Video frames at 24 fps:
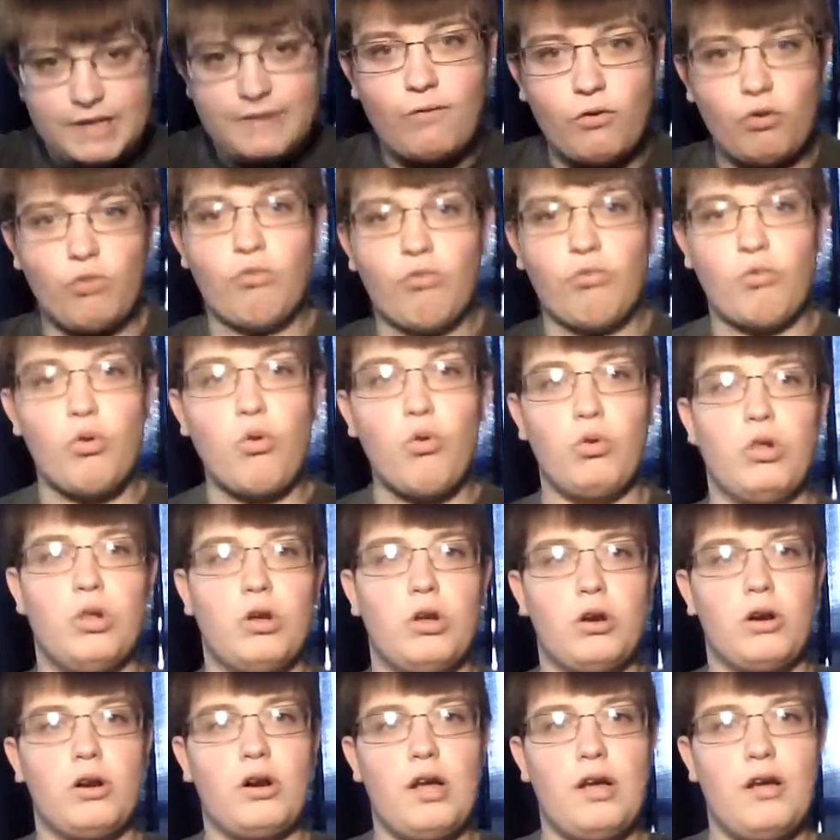evil
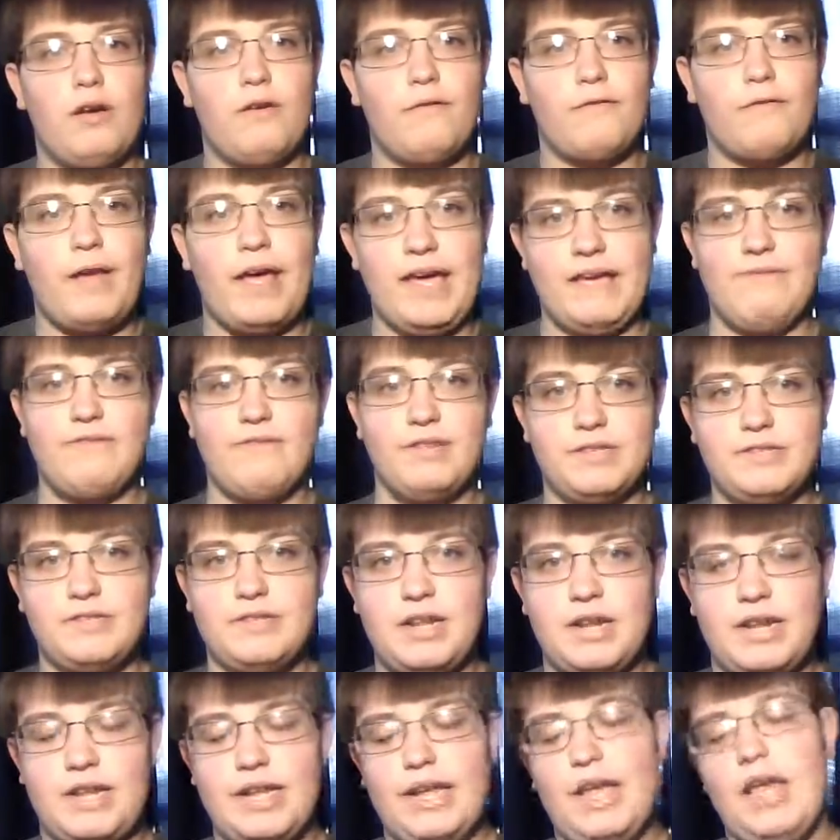ruler of Haven
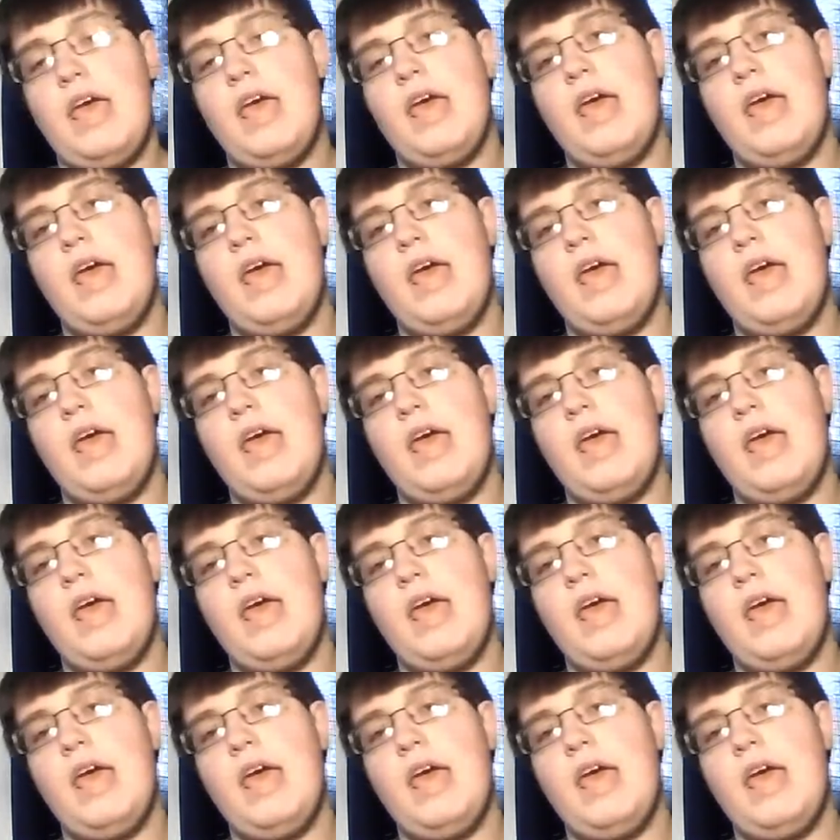City.